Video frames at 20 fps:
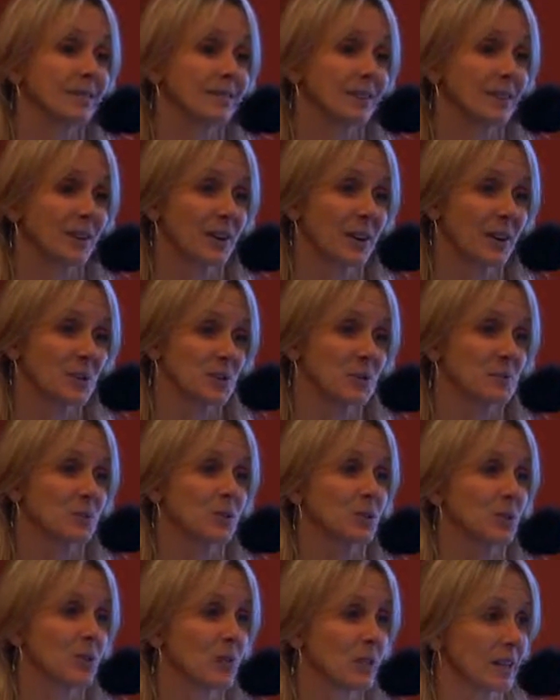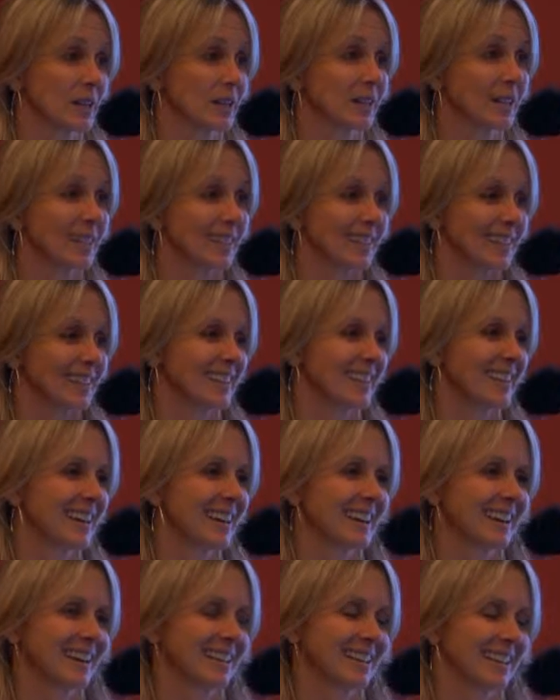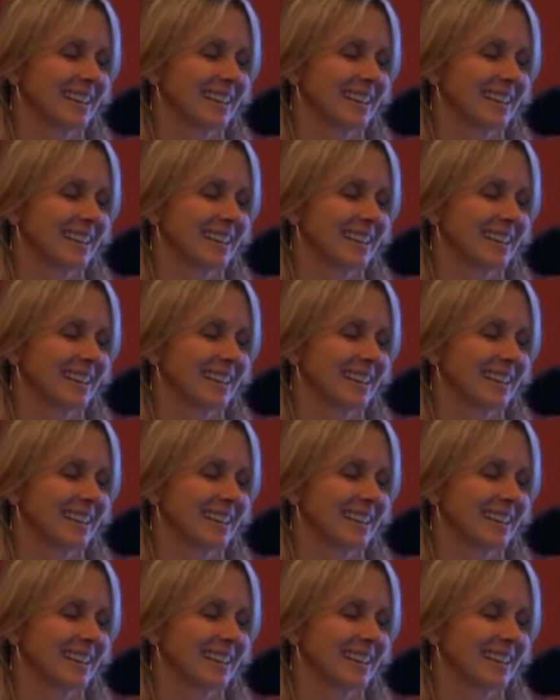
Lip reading: your contribution, that